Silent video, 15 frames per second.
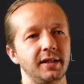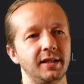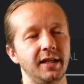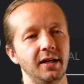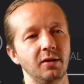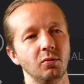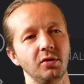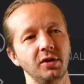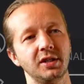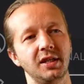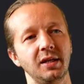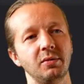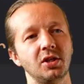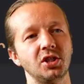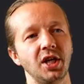Didn't really
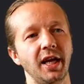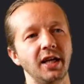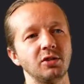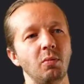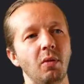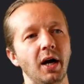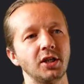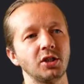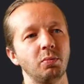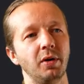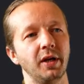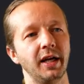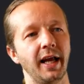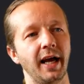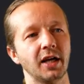seem to change much,
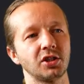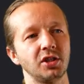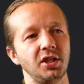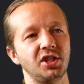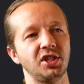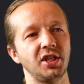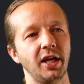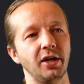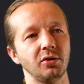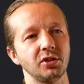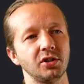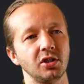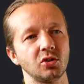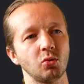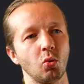but it actually
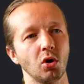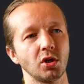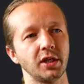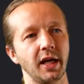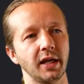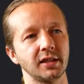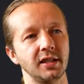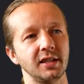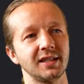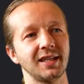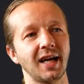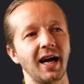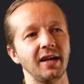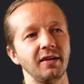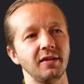centers this work text
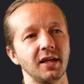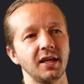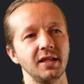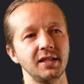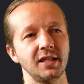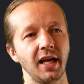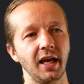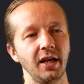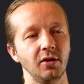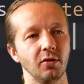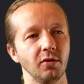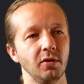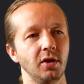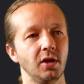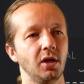inside of the
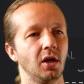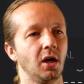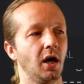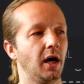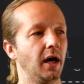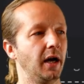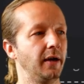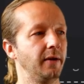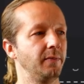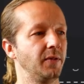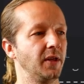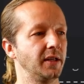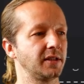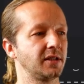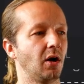container
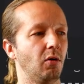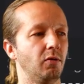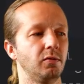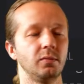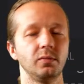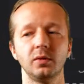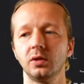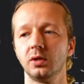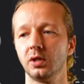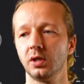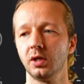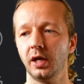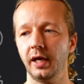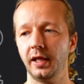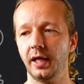itself.
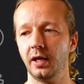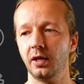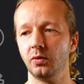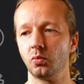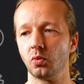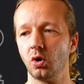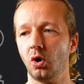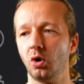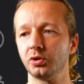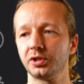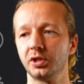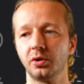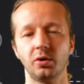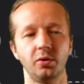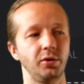And then we're
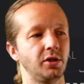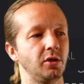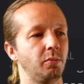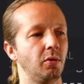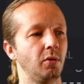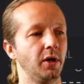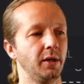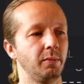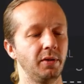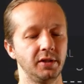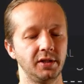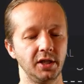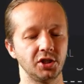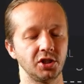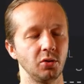also going to put
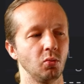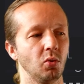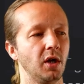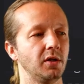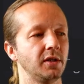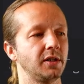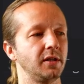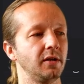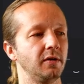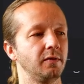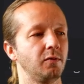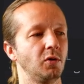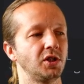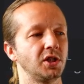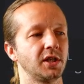position
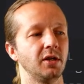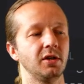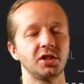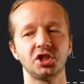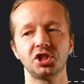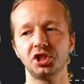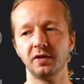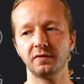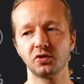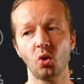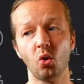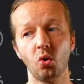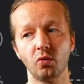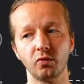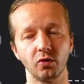relative, which is gonna shift
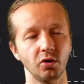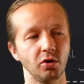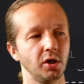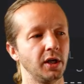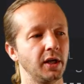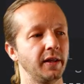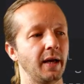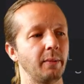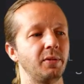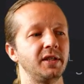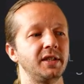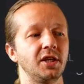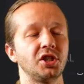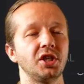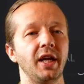over that
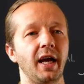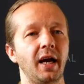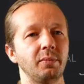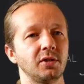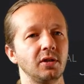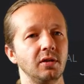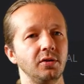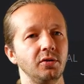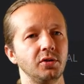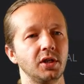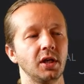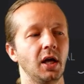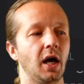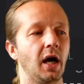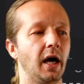position
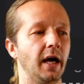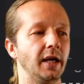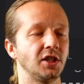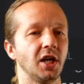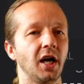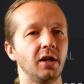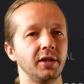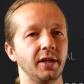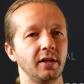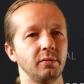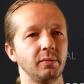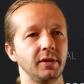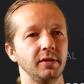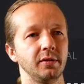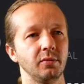absolute child
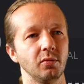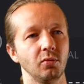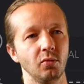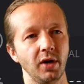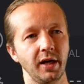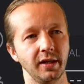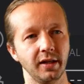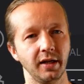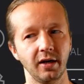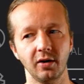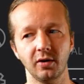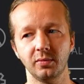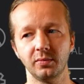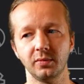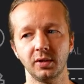element right
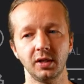there.